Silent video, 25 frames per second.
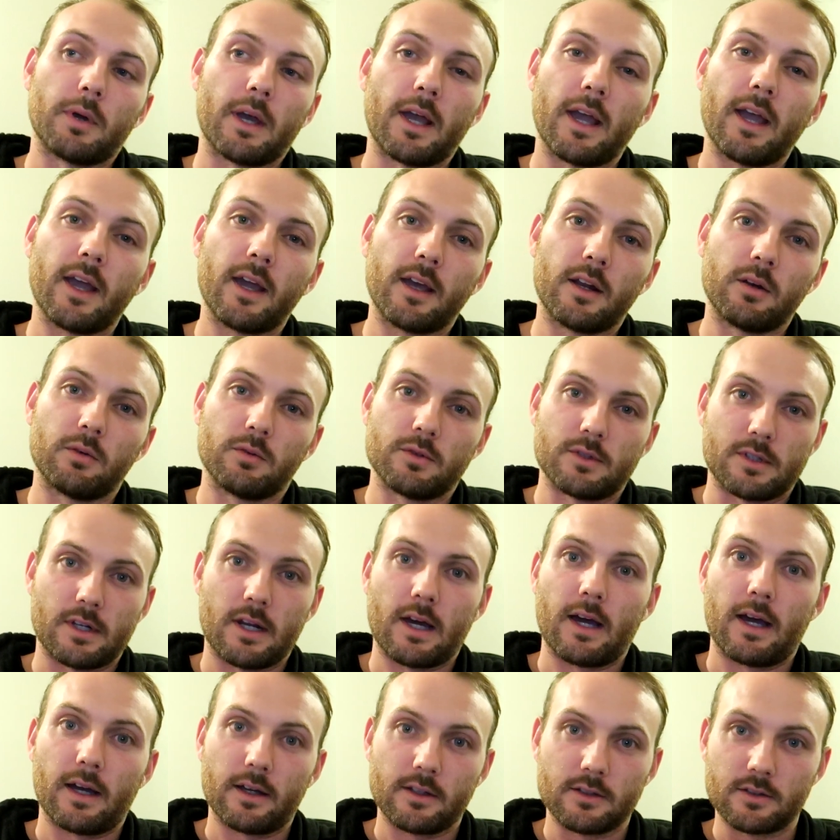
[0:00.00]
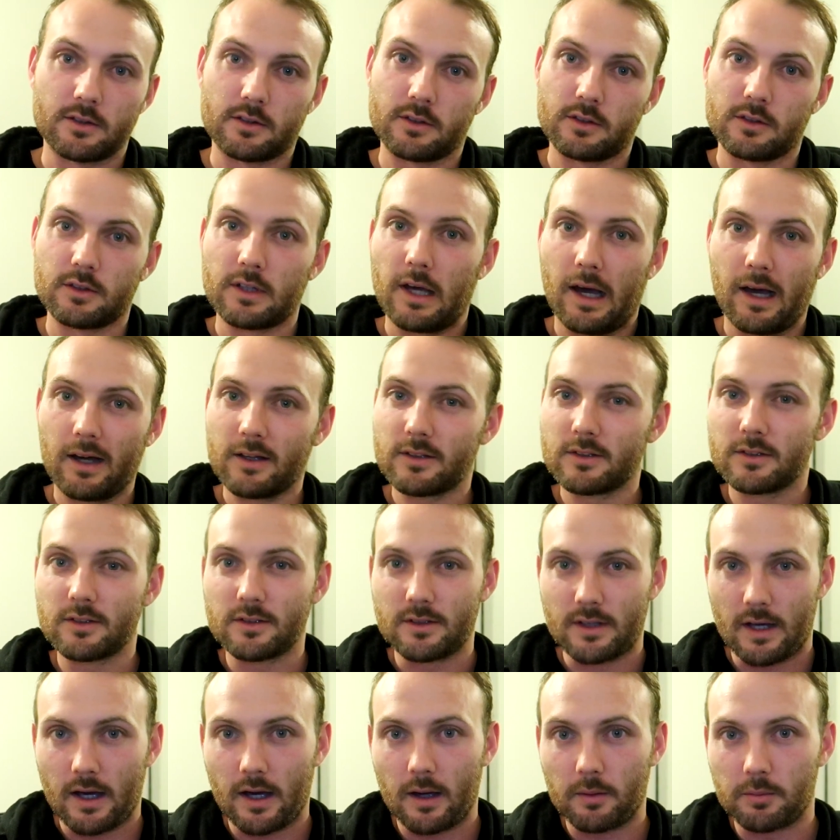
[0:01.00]
And it was an accident.
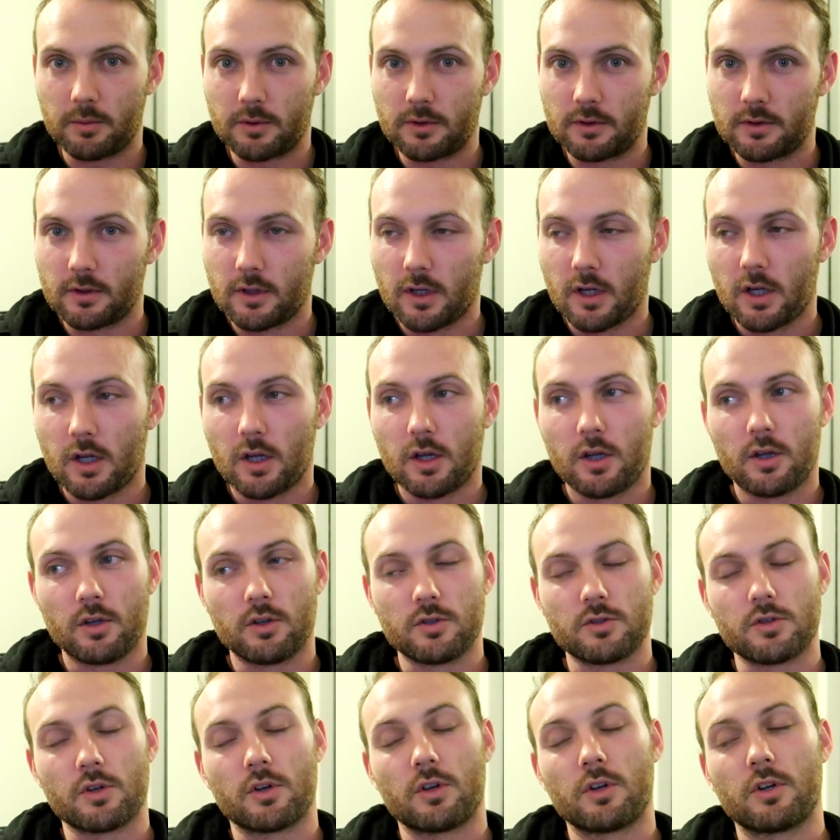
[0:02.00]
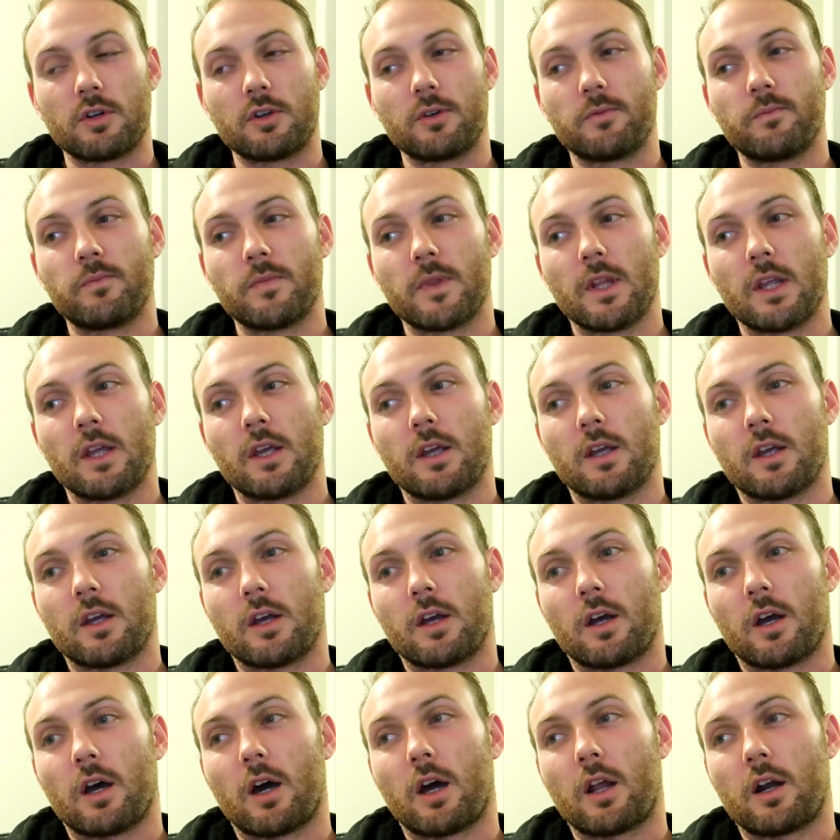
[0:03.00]
Accidents happen. So
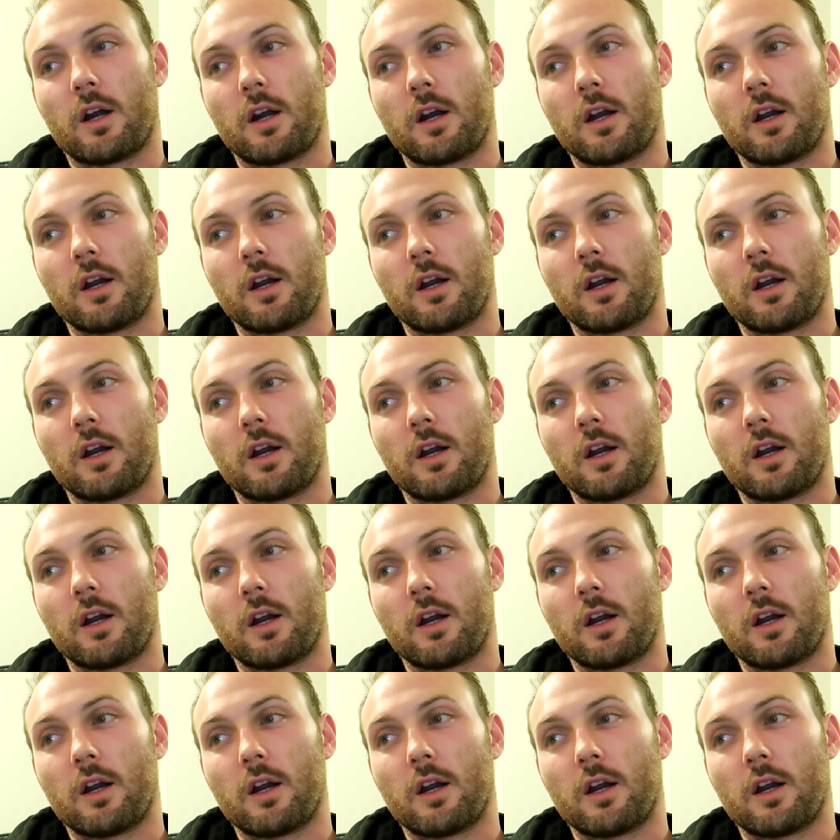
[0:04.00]
I